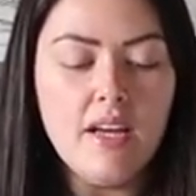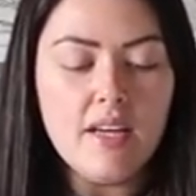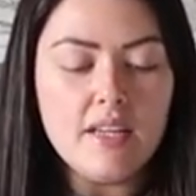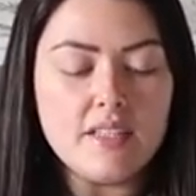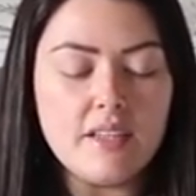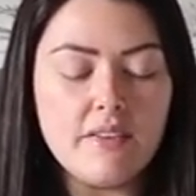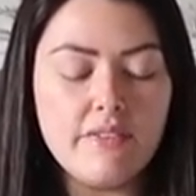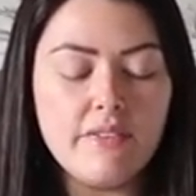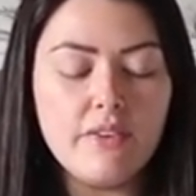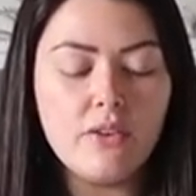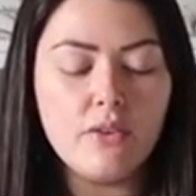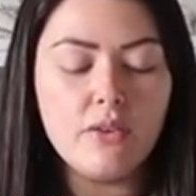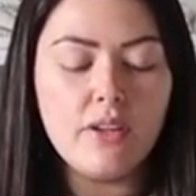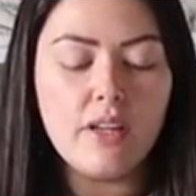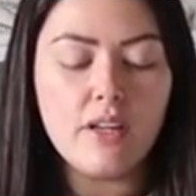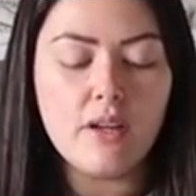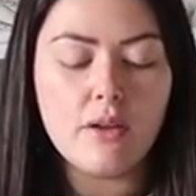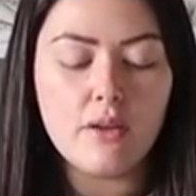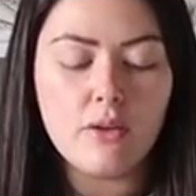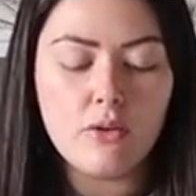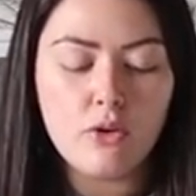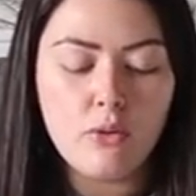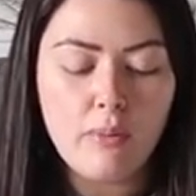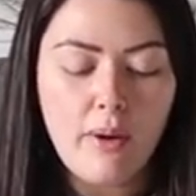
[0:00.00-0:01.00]
Because I feel
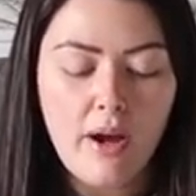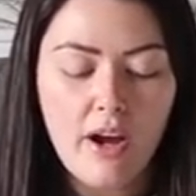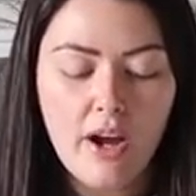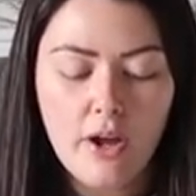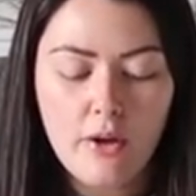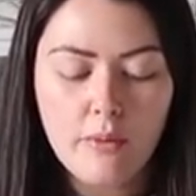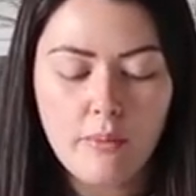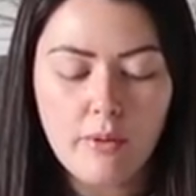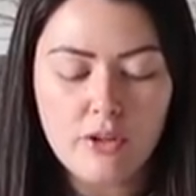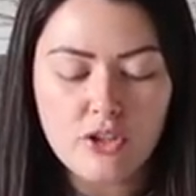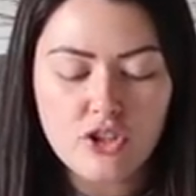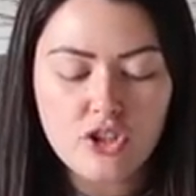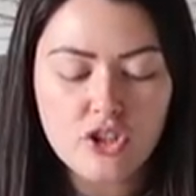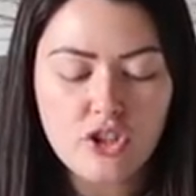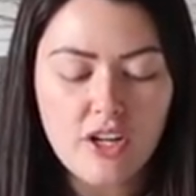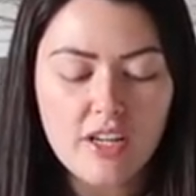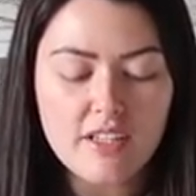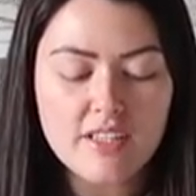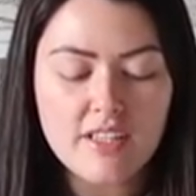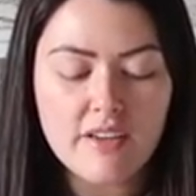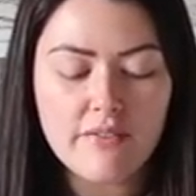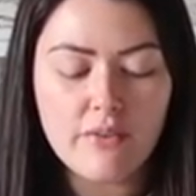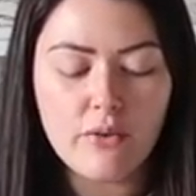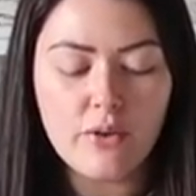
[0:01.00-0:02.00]
like no matter how much you
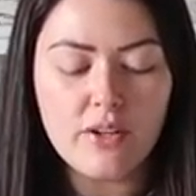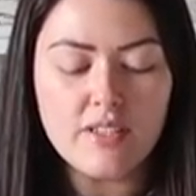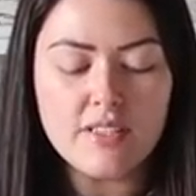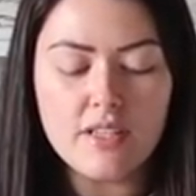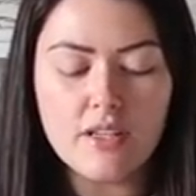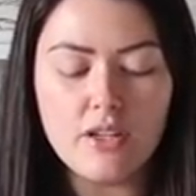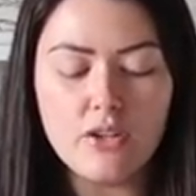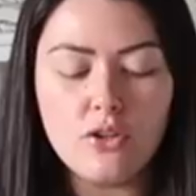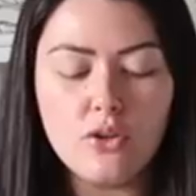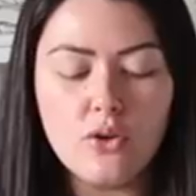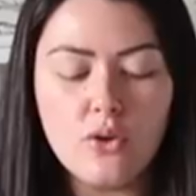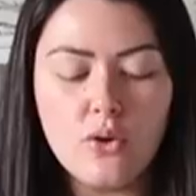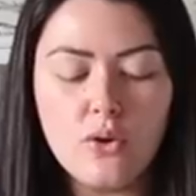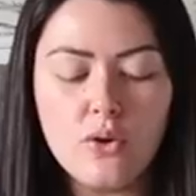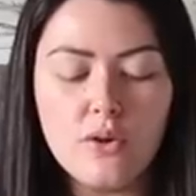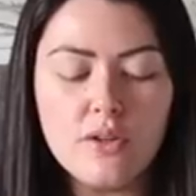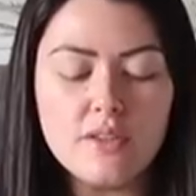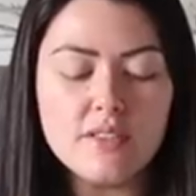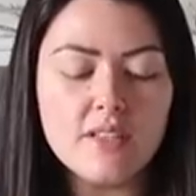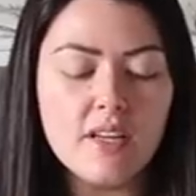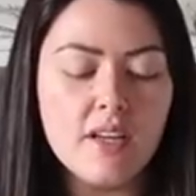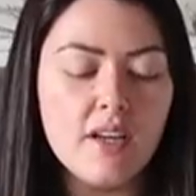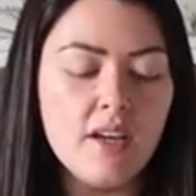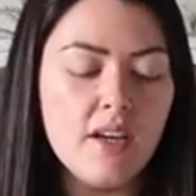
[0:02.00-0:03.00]
try to avoid it, the
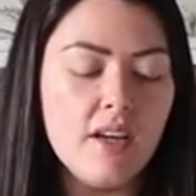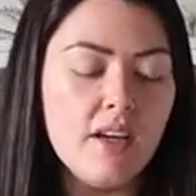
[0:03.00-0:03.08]
news,